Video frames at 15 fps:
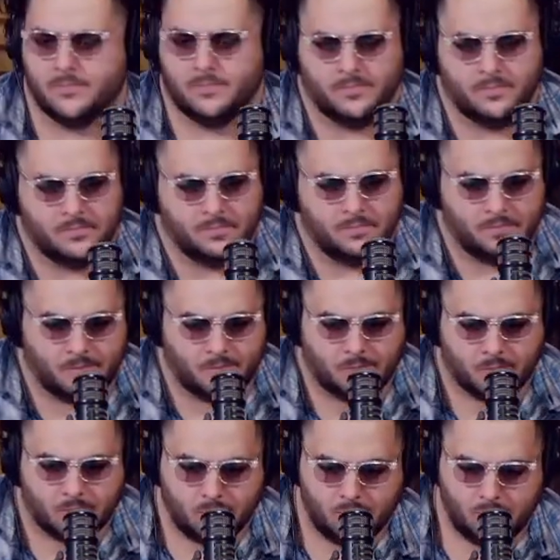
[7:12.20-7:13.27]

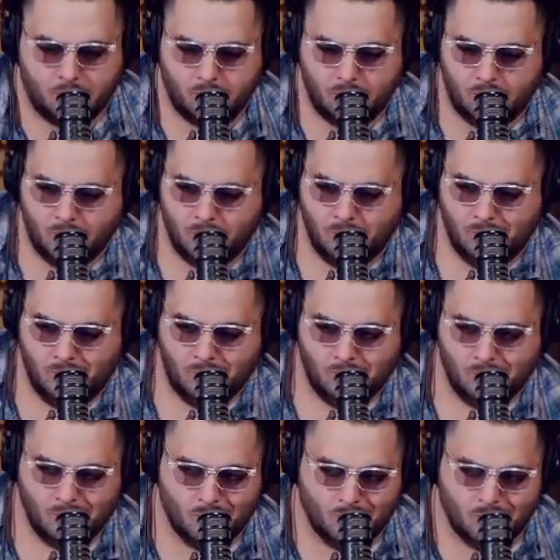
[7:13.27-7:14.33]

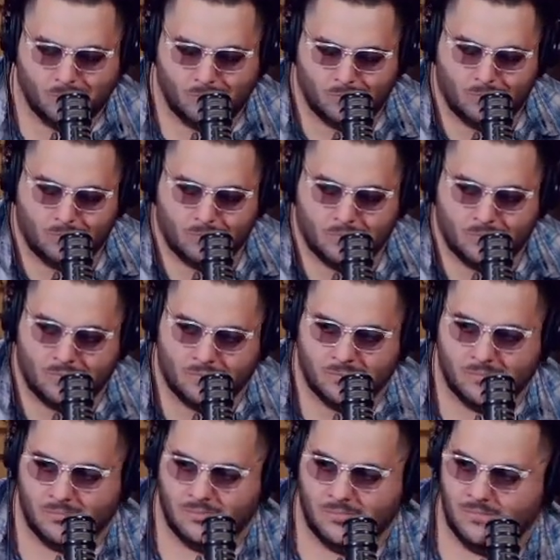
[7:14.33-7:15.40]

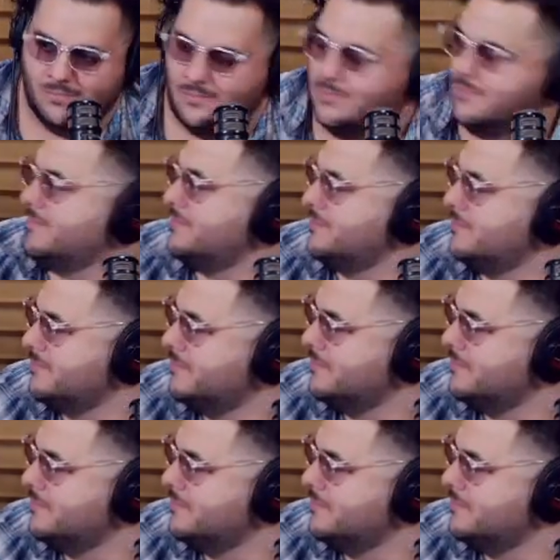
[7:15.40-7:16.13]
The person shown says nothing.